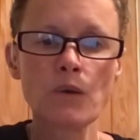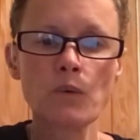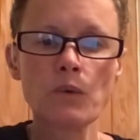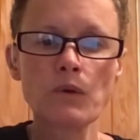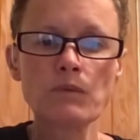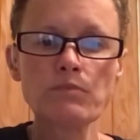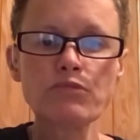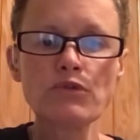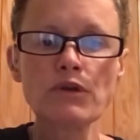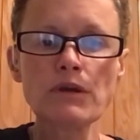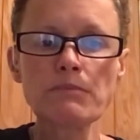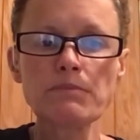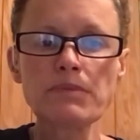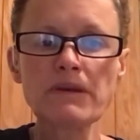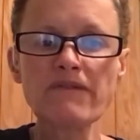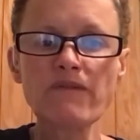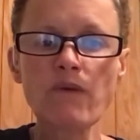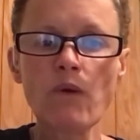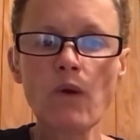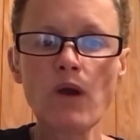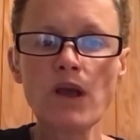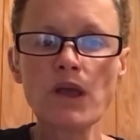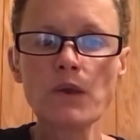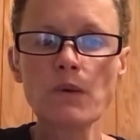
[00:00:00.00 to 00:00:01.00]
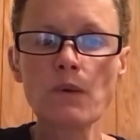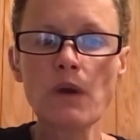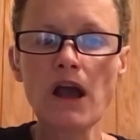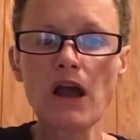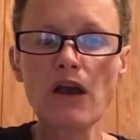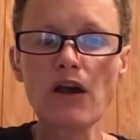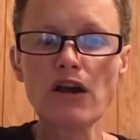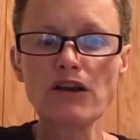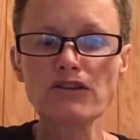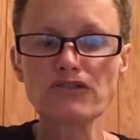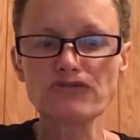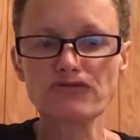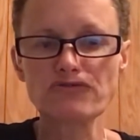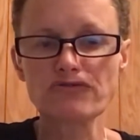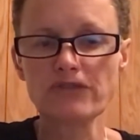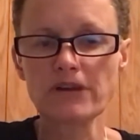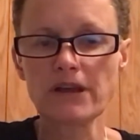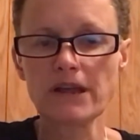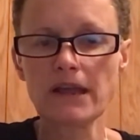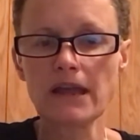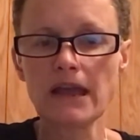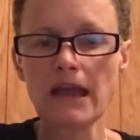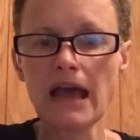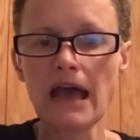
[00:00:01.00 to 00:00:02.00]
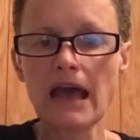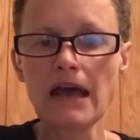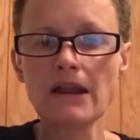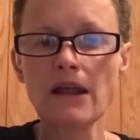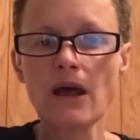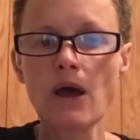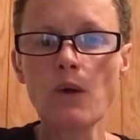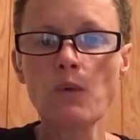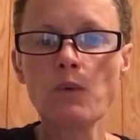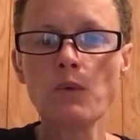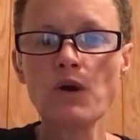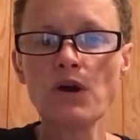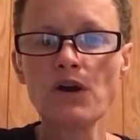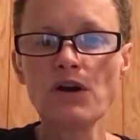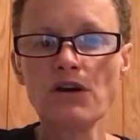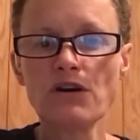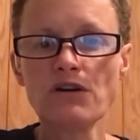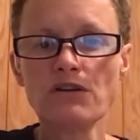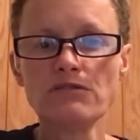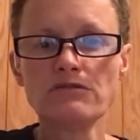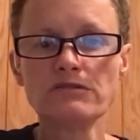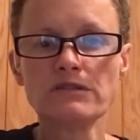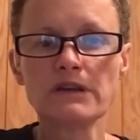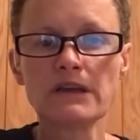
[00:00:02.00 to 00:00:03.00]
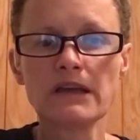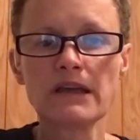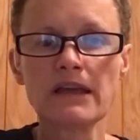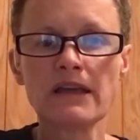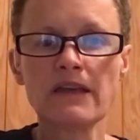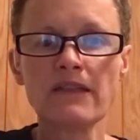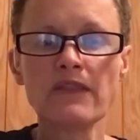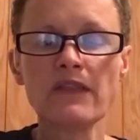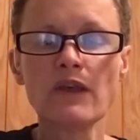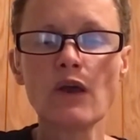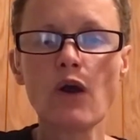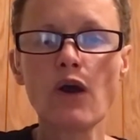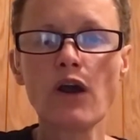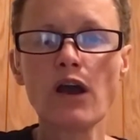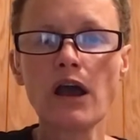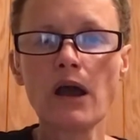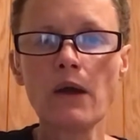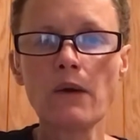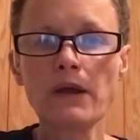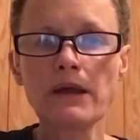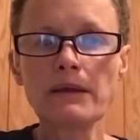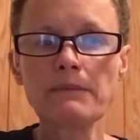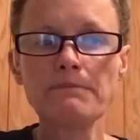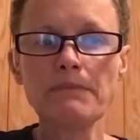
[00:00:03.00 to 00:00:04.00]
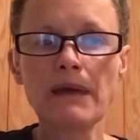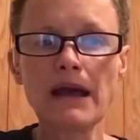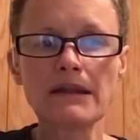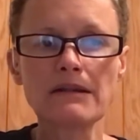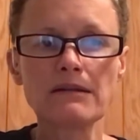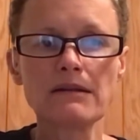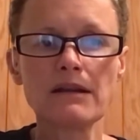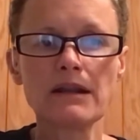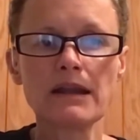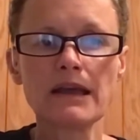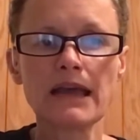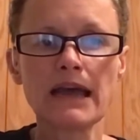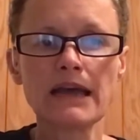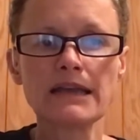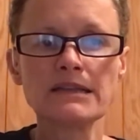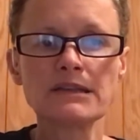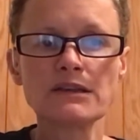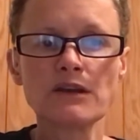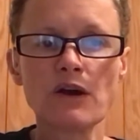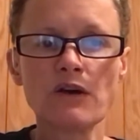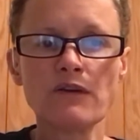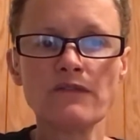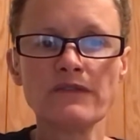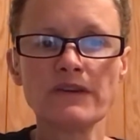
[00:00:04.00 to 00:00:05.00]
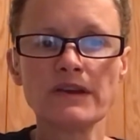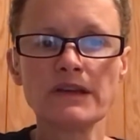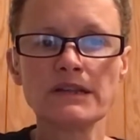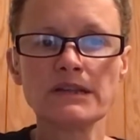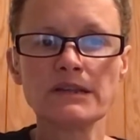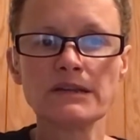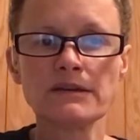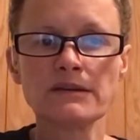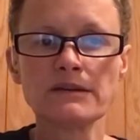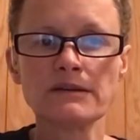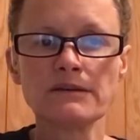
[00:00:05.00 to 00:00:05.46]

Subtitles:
We bring before you our country and our world in the ongoing battle against COVID.